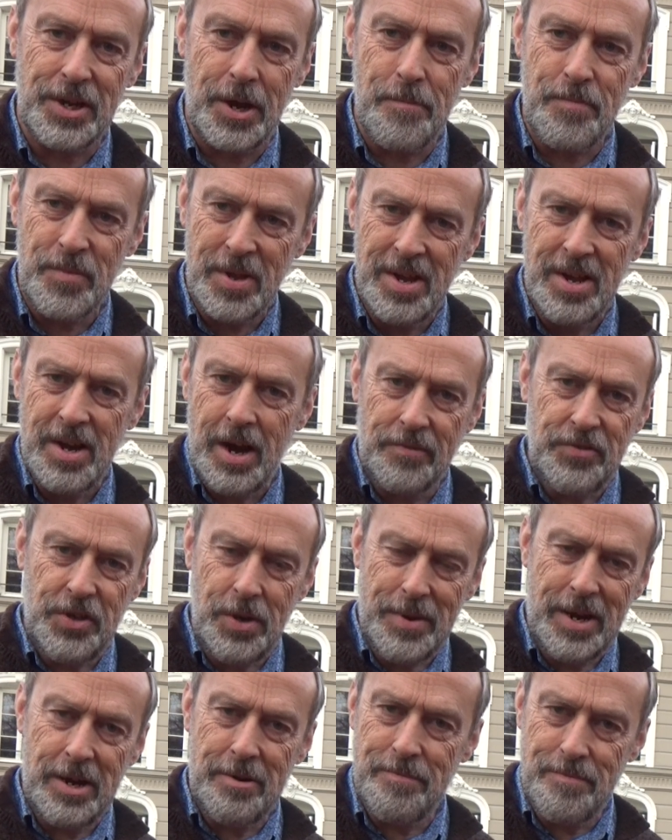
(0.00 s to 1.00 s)
I've
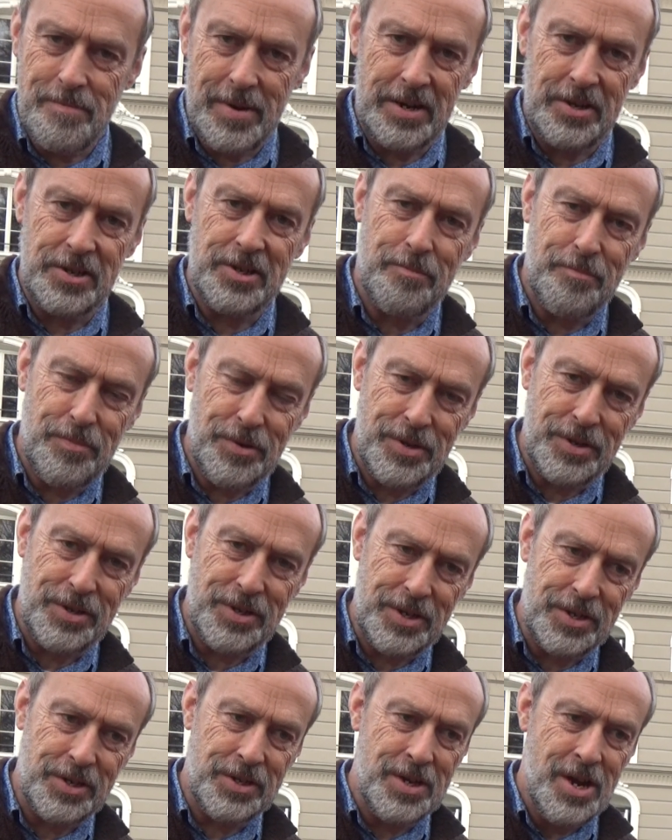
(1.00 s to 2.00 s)
somehow managed to
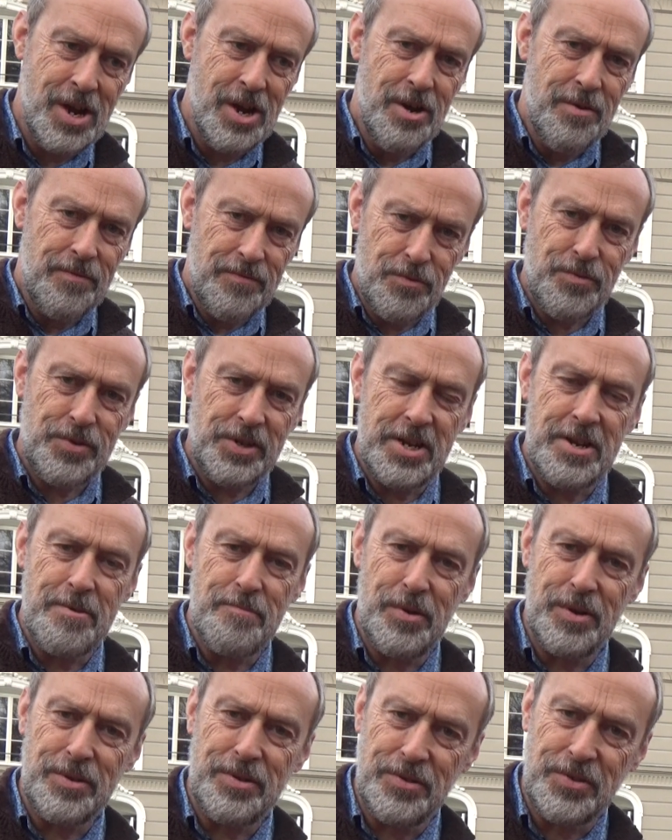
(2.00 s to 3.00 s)
purchase 14
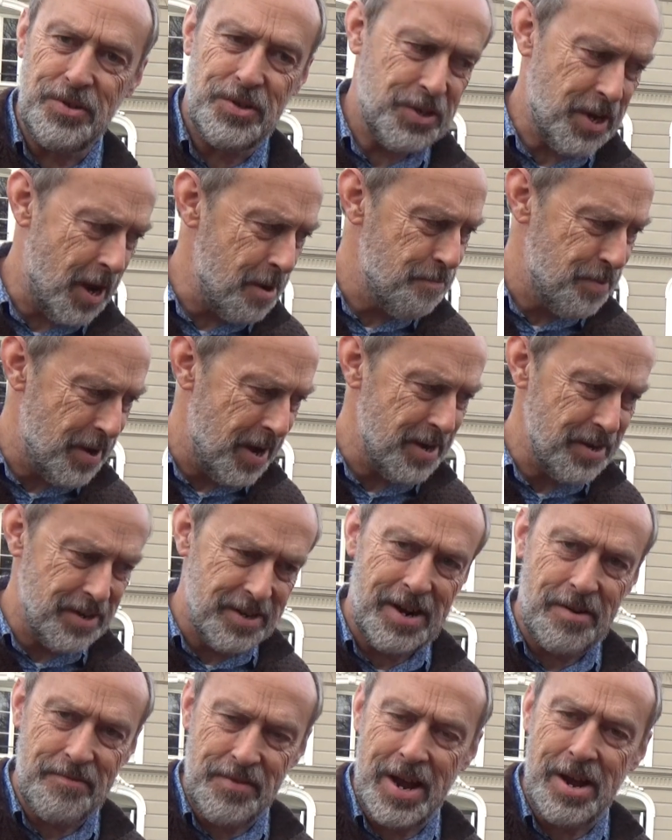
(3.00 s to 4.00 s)
bottles of champagne that
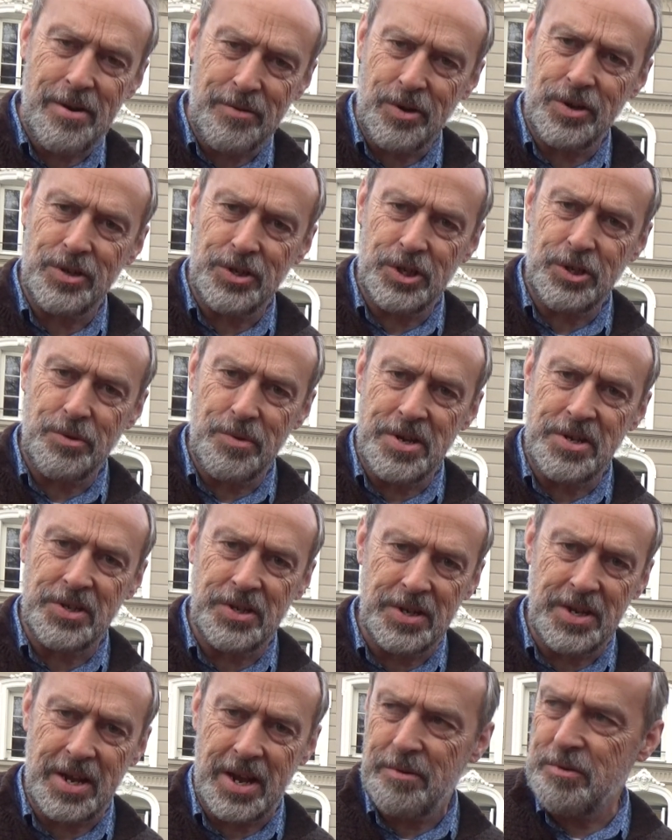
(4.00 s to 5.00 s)
I've now got to squeeze
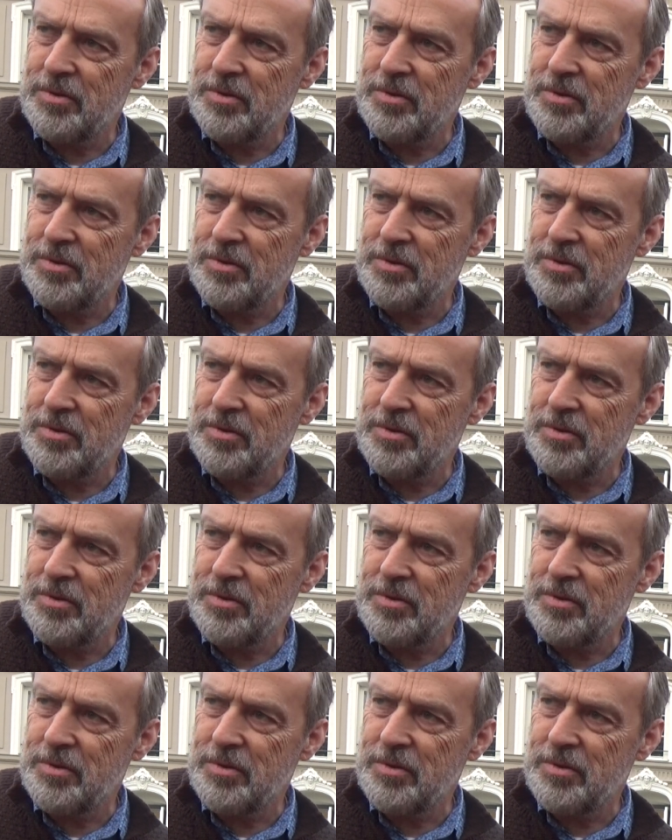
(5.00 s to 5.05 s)
in here.